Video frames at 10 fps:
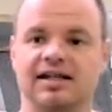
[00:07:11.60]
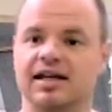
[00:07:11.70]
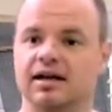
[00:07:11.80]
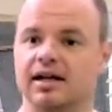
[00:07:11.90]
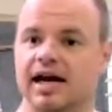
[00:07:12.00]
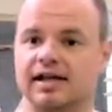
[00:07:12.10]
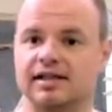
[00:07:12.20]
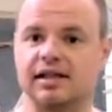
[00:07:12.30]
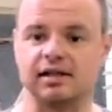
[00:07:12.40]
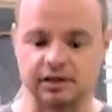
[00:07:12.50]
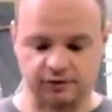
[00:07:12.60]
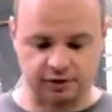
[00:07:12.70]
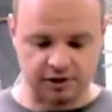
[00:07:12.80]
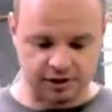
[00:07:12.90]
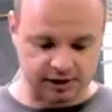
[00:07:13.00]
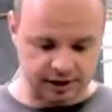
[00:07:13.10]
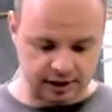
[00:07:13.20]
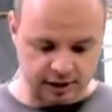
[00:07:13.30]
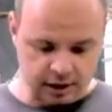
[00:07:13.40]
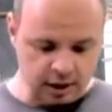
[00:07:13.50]
the end of last season for this
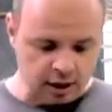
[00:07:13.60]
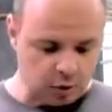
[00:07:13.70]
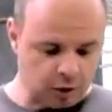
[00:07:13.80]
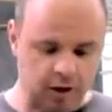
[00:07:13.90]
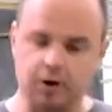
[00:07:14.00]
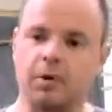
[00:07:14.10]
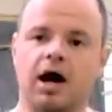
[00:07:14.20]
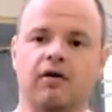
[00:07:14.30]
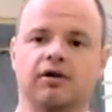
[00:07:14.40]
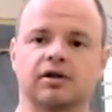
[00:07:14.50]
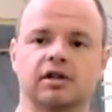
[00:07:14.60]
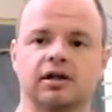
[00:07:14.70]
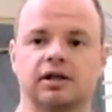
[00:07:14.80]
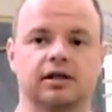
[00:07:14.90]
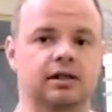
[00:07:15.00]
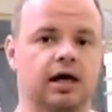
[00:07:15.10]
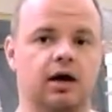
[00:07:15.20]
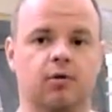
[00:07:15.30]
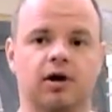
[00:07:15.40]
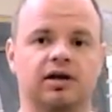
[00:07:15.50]
thing. One of them obviously is
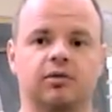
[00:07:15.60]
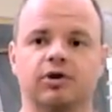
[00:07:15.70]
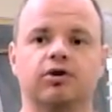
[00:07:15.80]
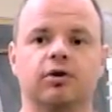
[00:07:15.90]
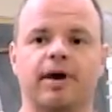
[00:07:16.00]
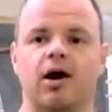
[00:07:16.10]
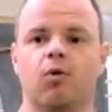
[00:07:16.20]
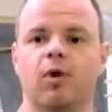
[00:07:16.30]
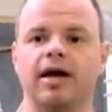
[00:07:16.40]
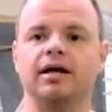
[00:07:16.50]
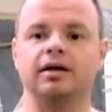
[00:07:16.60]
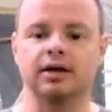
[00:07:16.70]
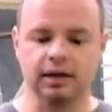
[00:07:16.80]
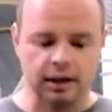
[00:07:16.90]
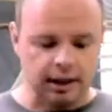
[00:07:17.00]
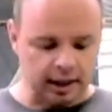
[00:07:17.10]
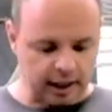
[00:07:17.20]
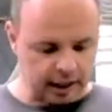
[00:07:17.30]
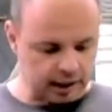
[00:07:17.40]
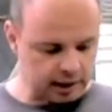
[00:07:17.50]
what can we do about weight,
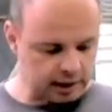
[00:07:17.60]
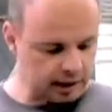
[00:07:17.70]
and